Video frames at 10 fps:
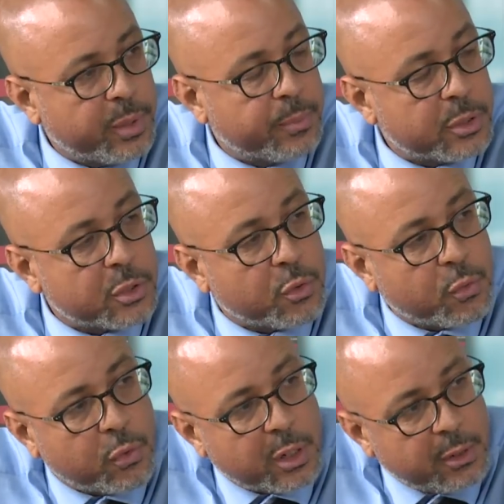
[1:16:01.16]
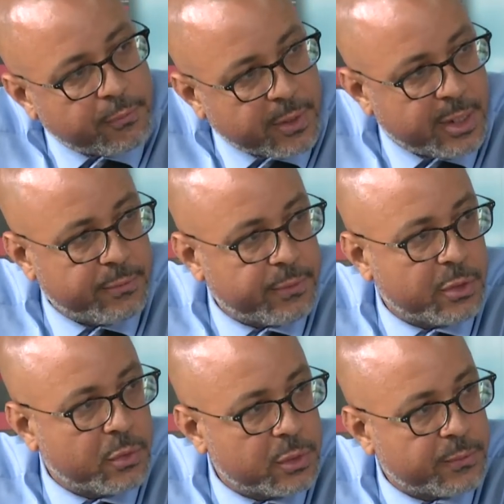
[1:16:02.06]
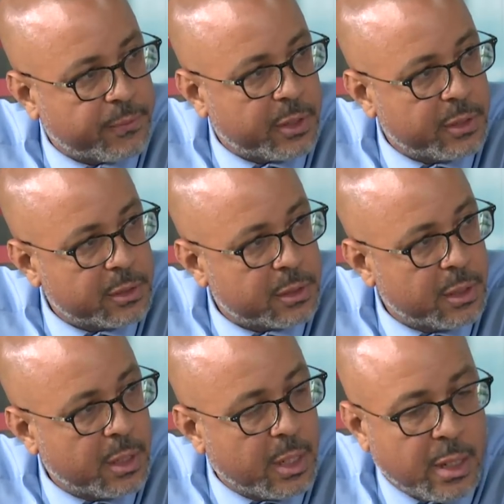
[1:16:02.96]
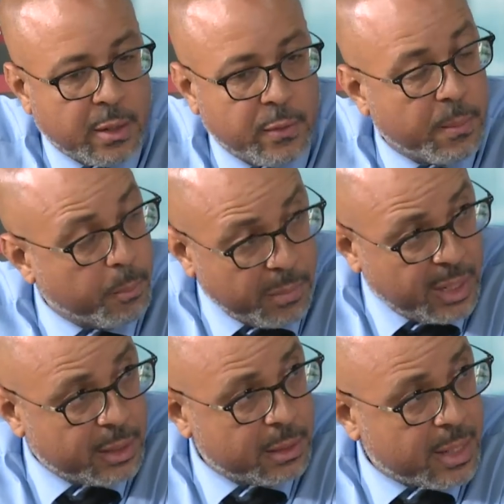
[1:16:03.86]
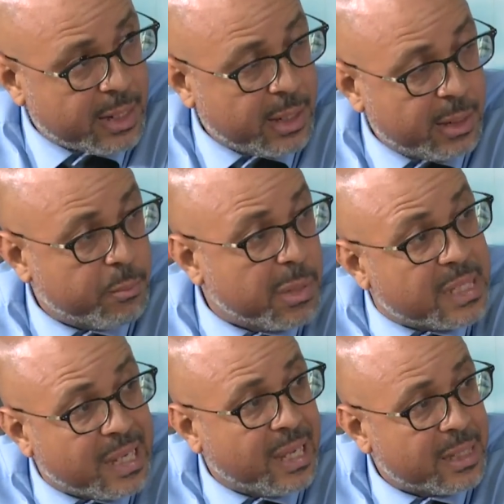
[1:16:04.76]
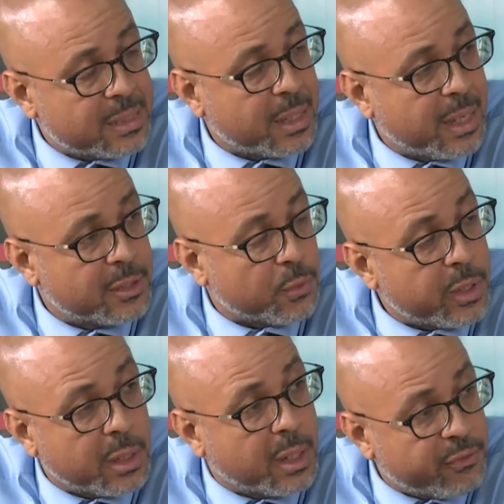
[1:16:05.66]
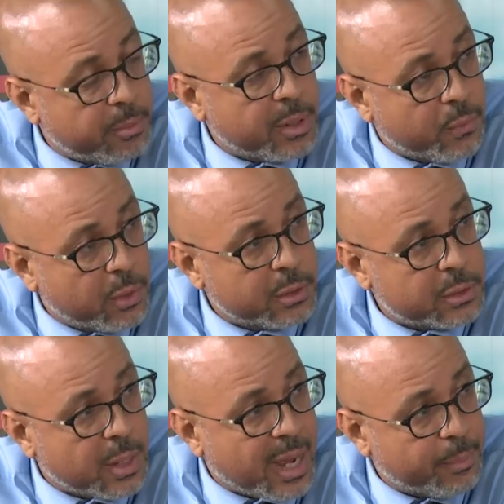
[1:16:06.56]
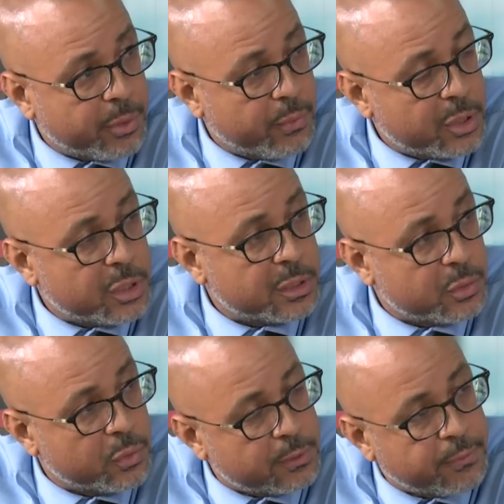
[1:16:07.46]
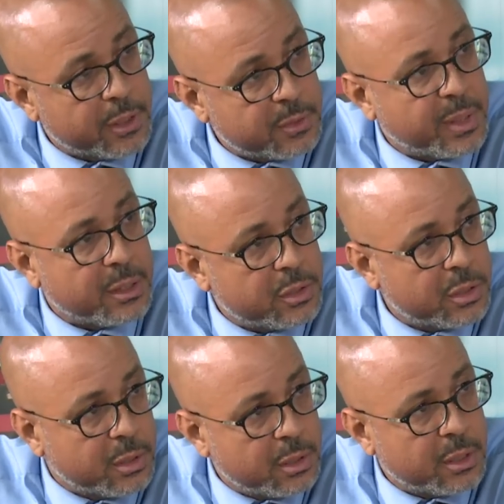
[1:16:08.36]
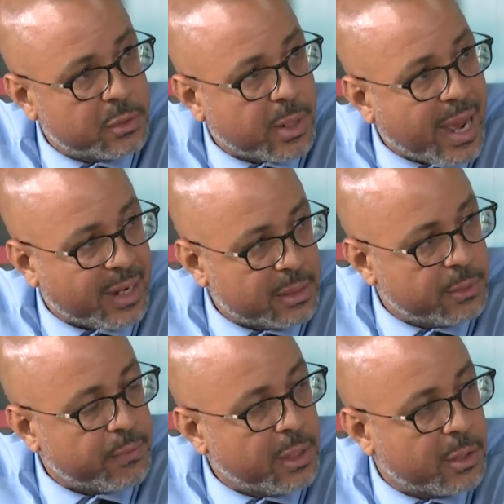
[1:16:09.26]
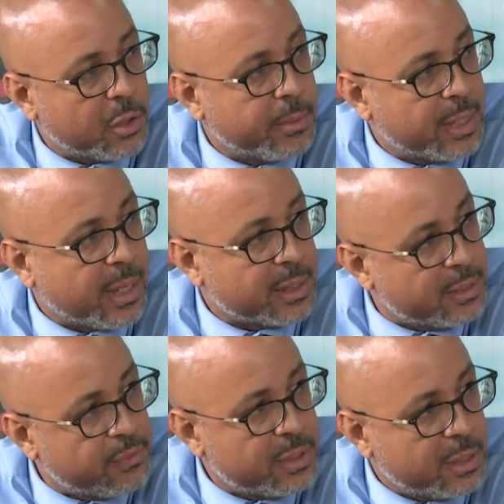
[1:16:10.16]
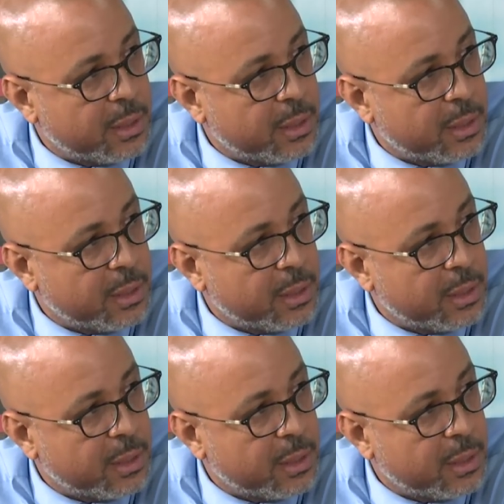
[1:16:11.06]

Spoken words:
people to qualify for those funds mean that it mitigates against what the government wants to happen, which is those funds being turned into active economic activity.